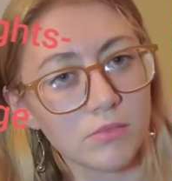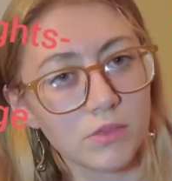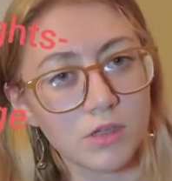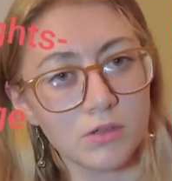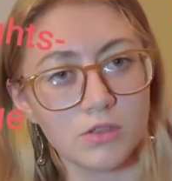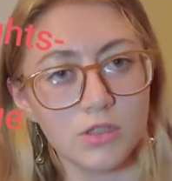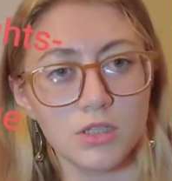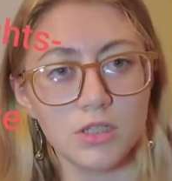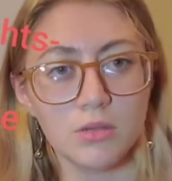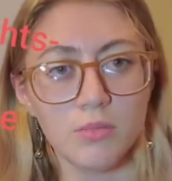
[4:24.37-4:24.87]

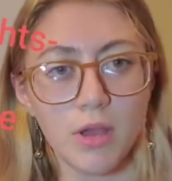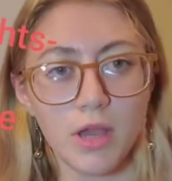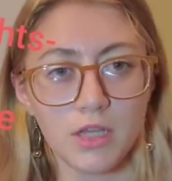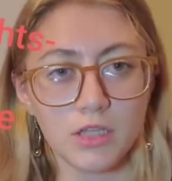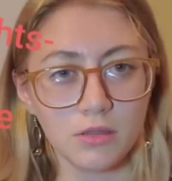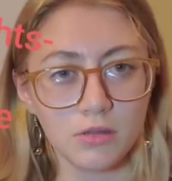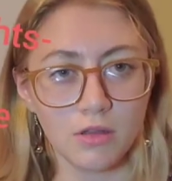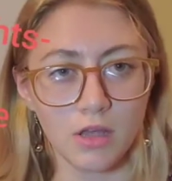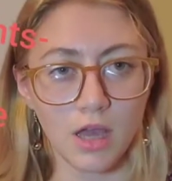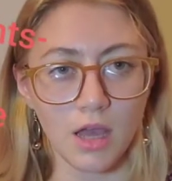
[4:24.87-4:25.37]
And just
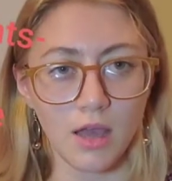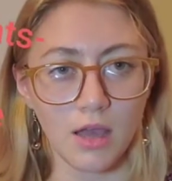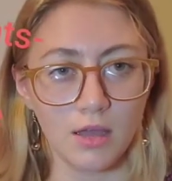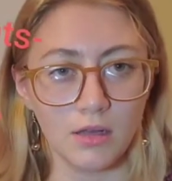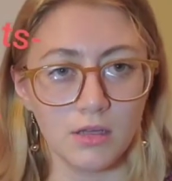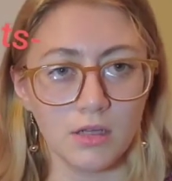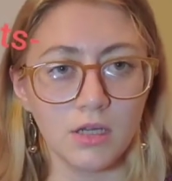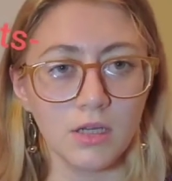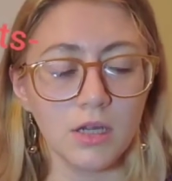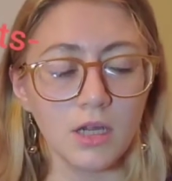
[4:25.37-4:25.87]
imagine
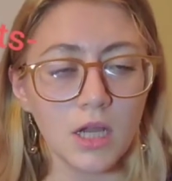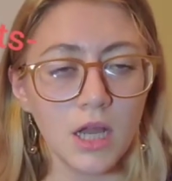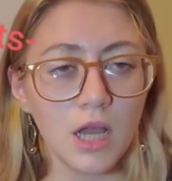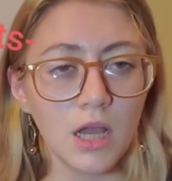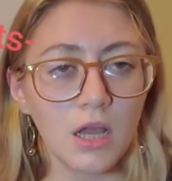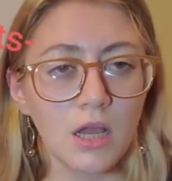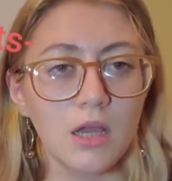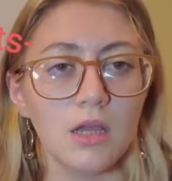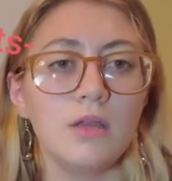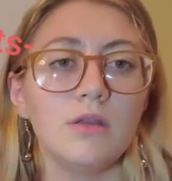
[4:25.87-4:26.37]
that
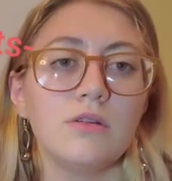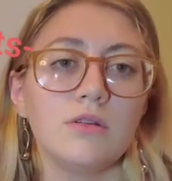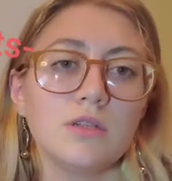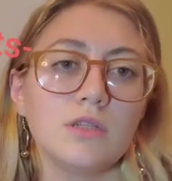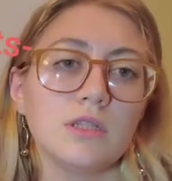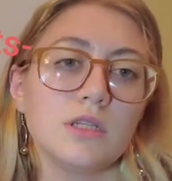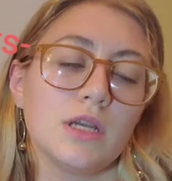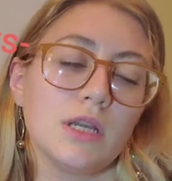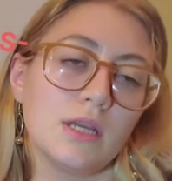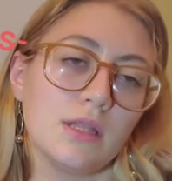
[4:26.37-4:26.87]
you're
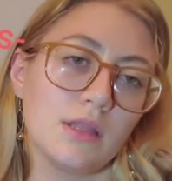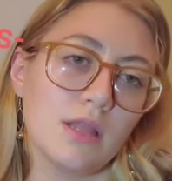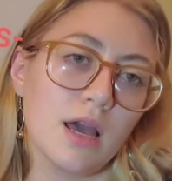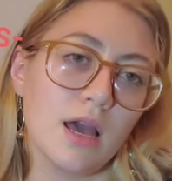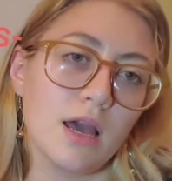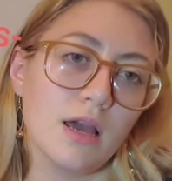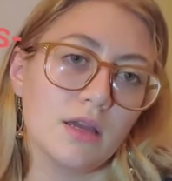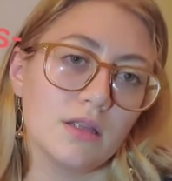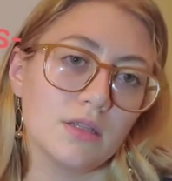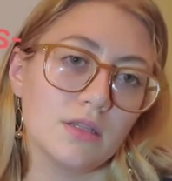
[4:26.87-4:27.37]
saying
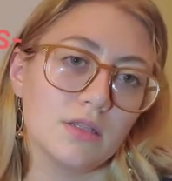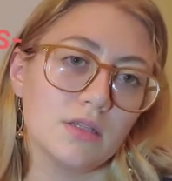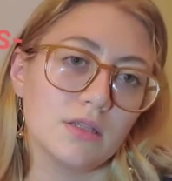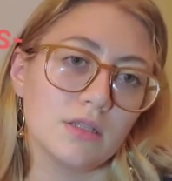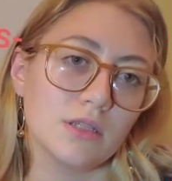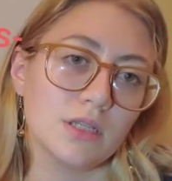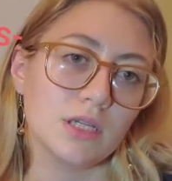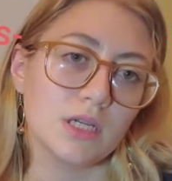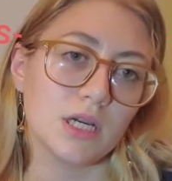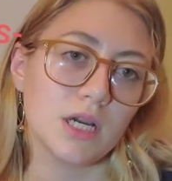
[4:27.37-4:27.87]
that
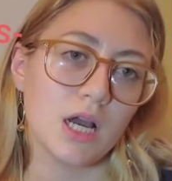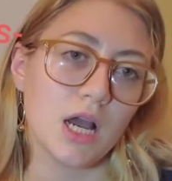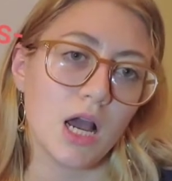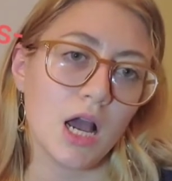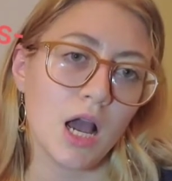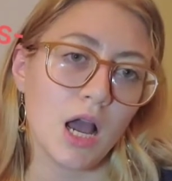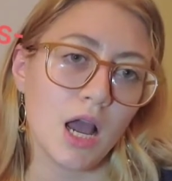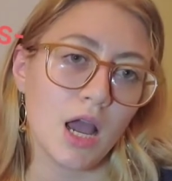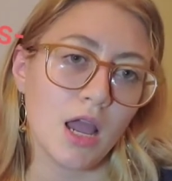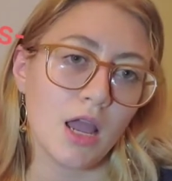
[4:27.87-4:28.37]

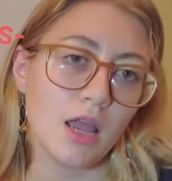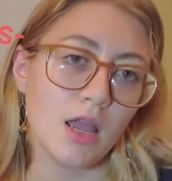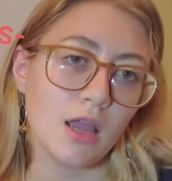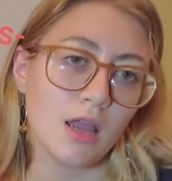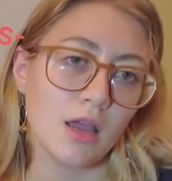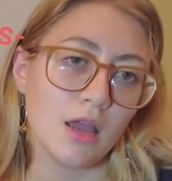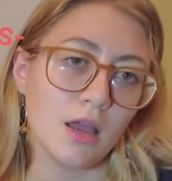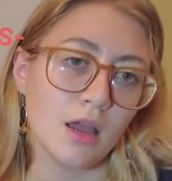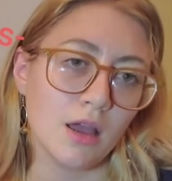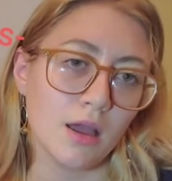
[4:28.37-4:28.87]
I
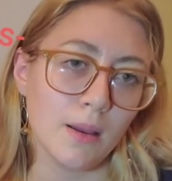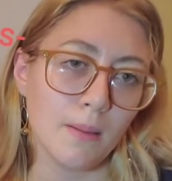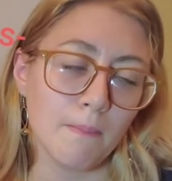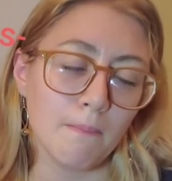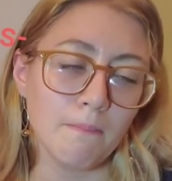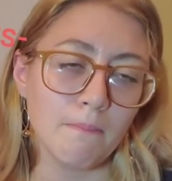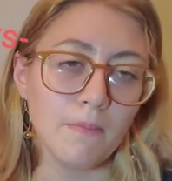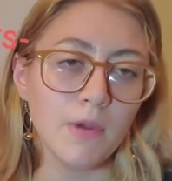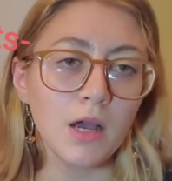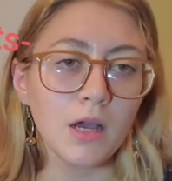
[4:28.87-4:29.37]

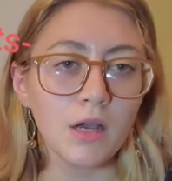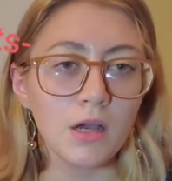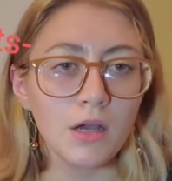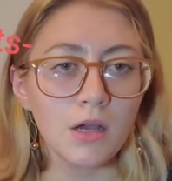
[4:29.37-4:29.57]
am